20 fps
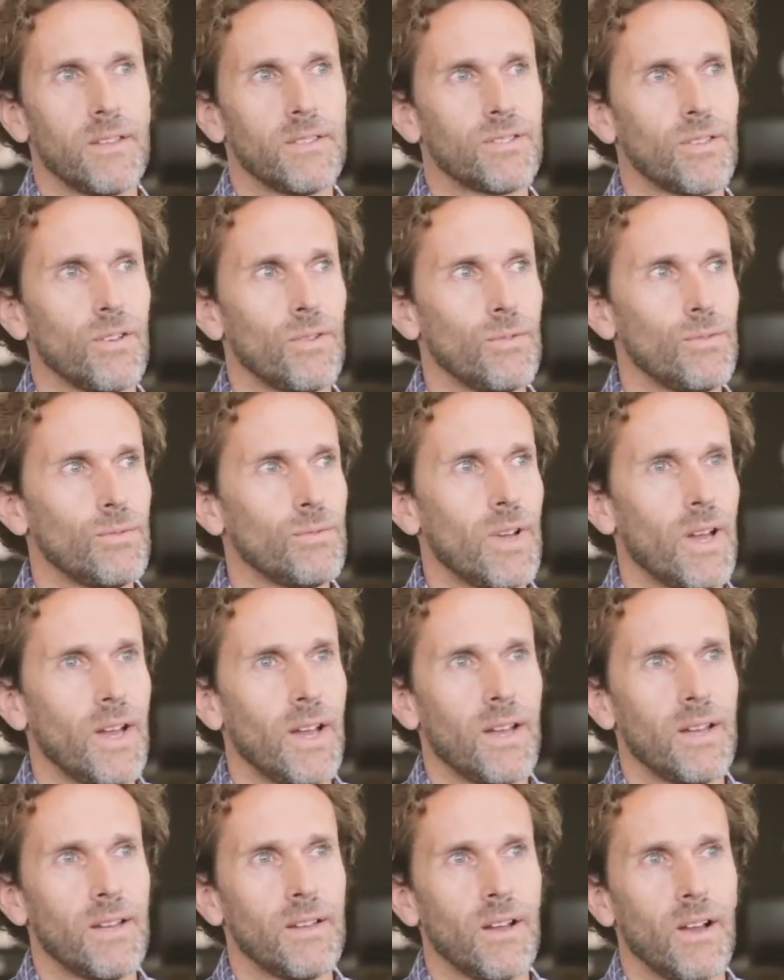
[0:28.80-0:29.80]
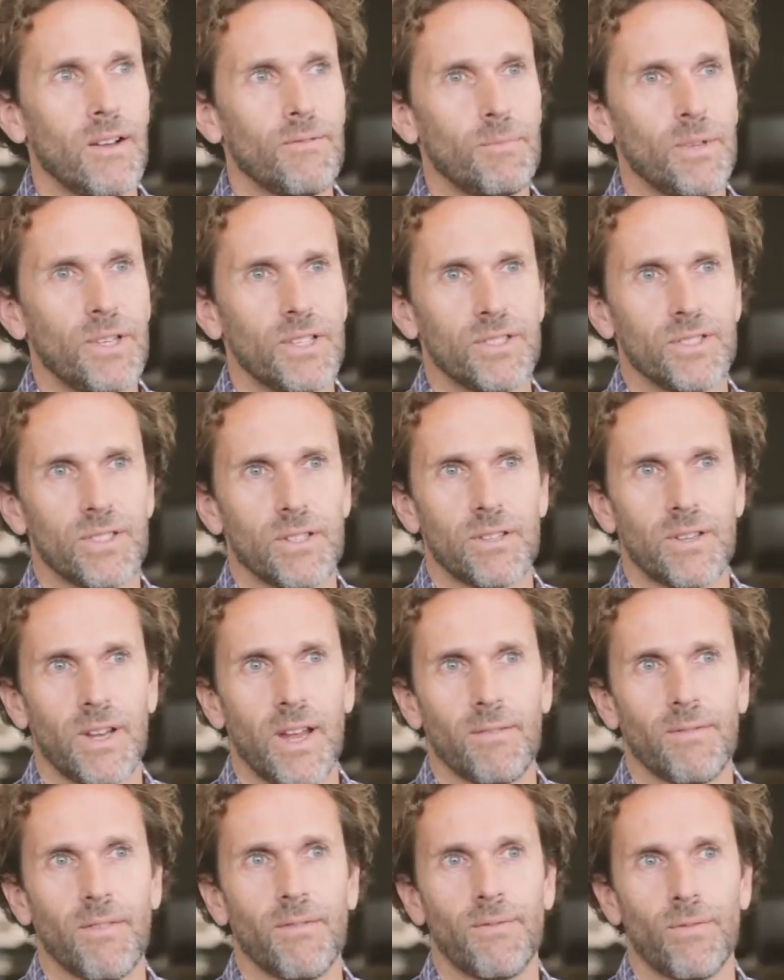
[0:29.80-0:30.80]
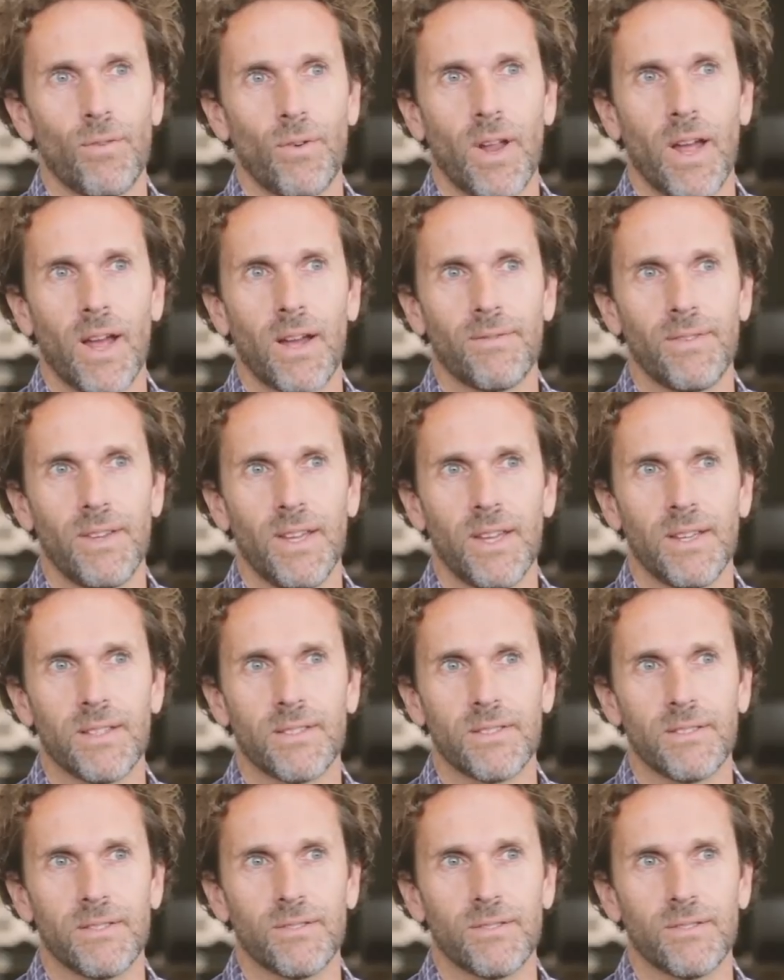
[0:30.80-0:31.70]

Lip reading: So I've been at Xero now for 4.5 years,